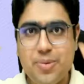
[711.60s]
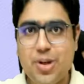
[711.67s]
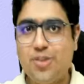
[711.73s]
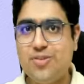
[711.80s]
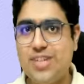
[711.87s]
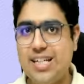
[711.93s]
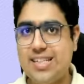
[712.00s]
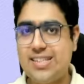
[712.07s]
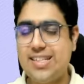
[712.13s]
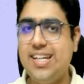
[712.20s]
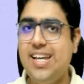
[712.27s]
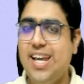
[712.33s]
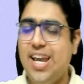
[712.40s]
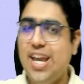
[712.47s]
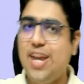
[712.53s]
of the essay.
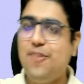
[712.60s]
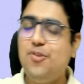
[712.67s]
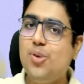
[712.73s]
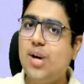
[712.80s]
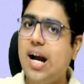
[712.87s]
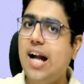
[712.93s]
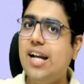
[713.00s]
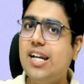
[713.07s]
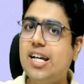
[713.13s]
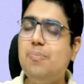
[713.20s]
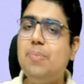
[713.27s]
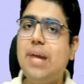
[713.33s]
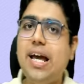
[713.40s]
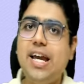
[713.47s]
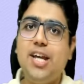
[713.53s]
If you can't
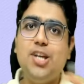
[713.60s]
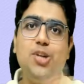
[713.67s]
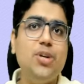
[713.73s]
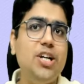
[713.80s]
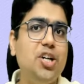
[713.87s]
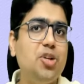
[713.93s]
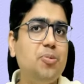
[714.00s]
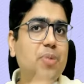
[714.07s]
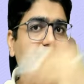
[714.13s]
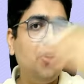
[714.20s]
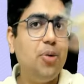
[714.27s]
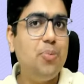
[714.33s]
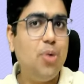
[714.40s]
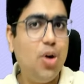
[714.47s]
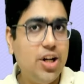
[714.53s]
comply, you need to
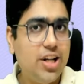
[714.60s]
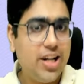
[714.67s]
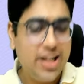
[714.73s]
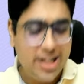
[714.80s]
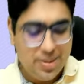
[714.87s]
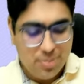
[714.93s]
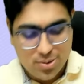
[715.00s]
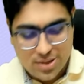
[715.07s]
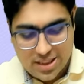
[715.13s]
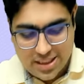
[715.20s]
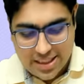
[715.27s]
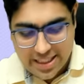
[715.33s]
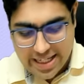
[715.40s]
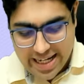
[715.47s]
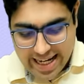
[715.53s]
perform alternate
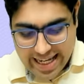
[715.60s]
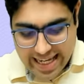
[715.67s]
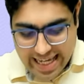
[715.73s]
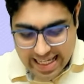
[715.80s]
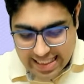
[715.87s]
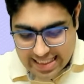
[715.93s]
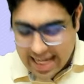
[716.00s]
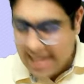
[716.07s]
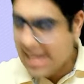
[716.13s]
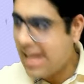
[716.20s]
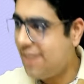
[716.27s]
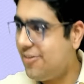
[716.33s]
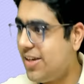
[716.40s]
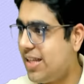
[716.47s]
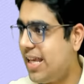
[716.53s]
procedure. Each and
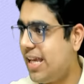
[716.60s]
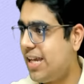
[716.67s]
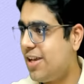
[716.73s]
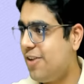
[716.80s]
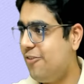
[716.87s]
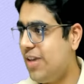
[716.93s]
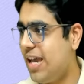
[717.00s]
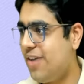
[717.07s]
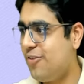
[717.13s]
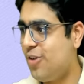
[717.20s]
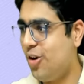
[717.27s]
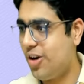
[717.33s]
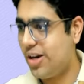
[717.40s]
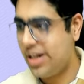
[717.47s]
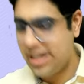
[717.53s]
everything we have
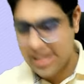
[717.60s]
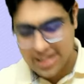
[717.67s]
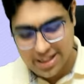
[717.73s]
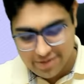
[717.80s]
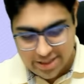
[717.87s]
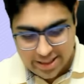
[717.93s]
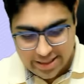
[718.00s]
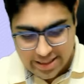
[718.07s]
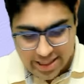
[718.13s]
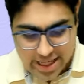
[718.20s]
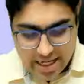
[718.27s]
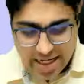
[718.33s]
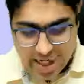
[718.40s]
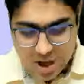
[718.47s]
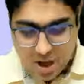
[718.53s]
already covered.
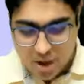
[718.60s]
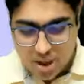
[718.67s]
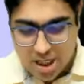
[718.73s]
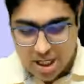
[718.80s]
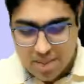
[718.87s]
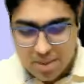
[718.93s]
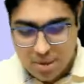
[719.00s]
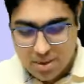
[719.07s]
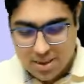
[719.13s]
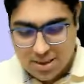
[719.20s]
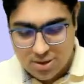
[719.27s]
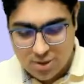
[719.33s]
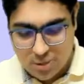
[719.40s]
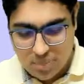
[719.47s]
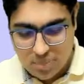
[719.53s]
Now, talking about this
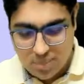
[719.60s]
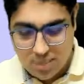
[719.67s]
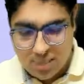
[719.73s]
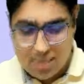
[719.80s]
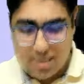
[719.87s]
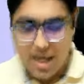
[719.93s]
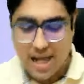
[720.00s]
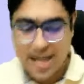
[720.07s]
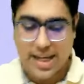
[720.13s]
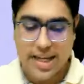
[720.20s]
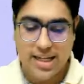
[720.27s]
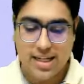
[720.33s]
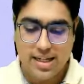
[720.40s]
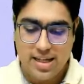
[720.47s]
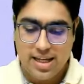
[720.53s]
topic,
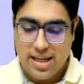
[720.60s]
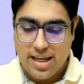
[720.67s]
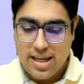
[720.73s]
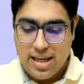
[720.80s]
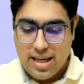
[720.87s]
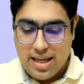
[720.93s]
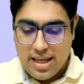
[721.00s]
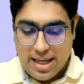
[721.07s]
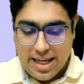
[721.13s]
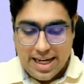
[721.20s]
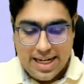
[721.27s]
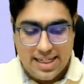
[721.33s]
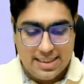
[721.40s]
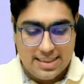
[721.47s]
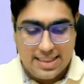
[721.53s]
again,
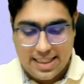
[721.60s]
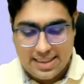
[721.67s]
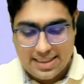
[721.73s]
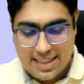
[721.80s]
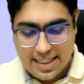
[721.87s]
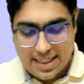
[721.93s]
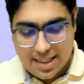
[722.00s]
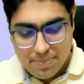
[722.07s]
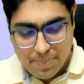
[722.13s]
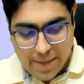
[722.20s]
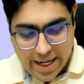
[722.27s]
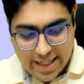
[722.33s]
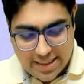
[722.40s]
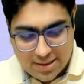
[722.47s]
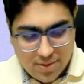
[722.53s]
it says that
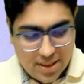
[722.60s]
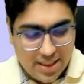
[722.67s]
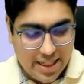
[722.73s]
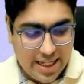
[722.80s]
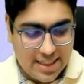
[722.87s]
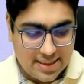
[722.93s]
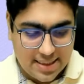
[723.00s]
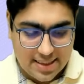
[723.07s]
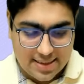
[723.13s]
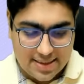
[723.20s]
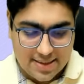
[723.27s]
compliance with the essays